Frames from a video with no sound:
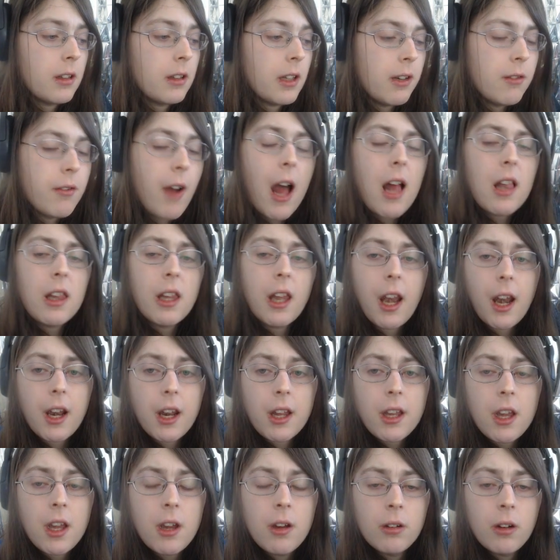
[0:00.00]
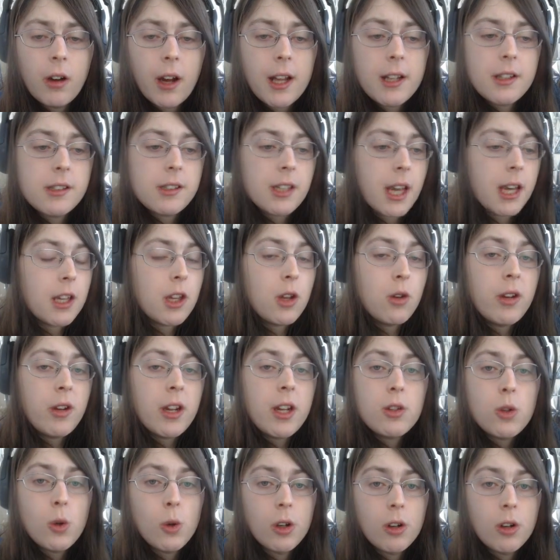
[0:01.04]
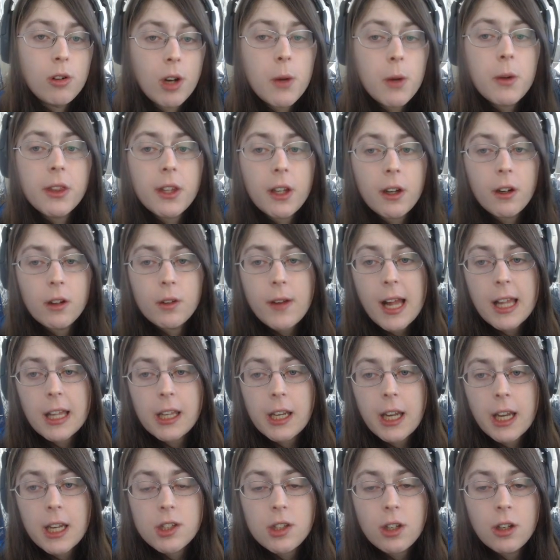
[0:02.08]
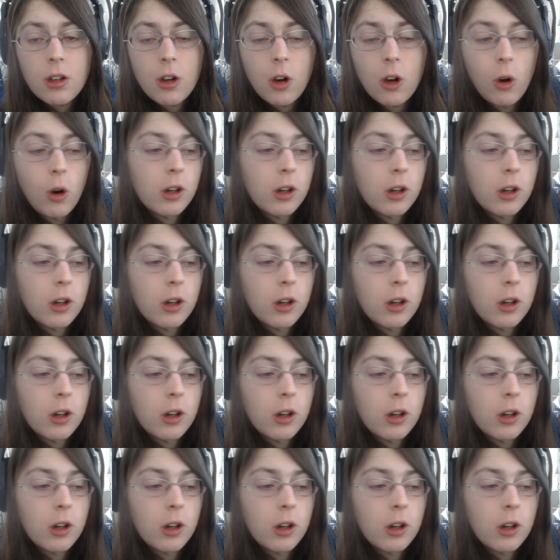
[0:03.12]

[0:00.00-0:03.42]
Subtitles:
invalidating you and saying you need to agree with their invalidation